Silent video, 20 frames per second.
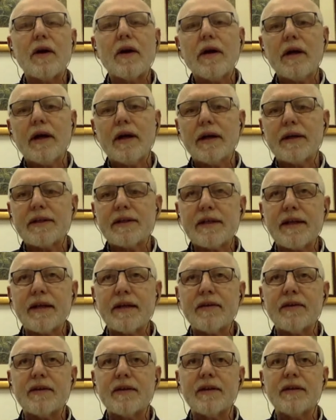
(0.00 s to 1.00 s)
going
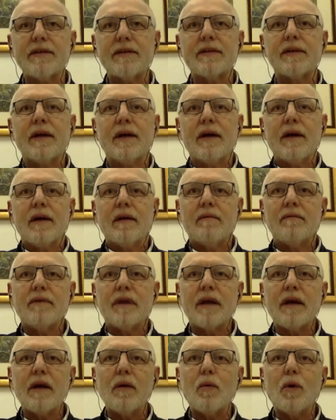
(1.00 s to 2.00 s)
extinct is
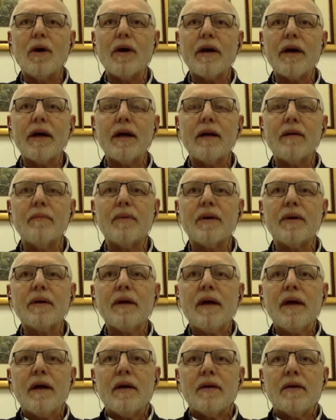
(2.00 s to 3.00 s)
very worrying.
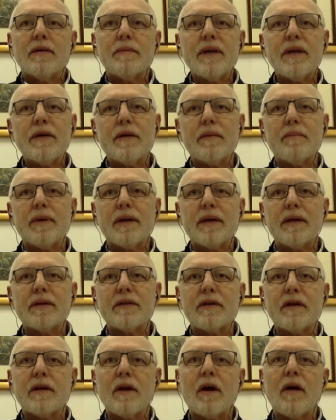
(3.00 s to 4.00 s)
But to me, the
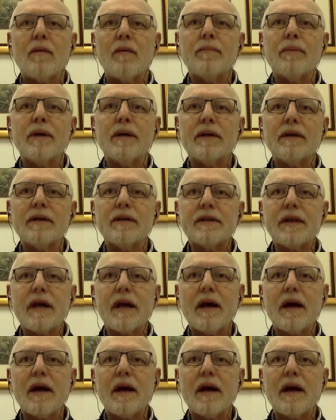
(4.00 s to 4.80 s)
biggest alarm bell is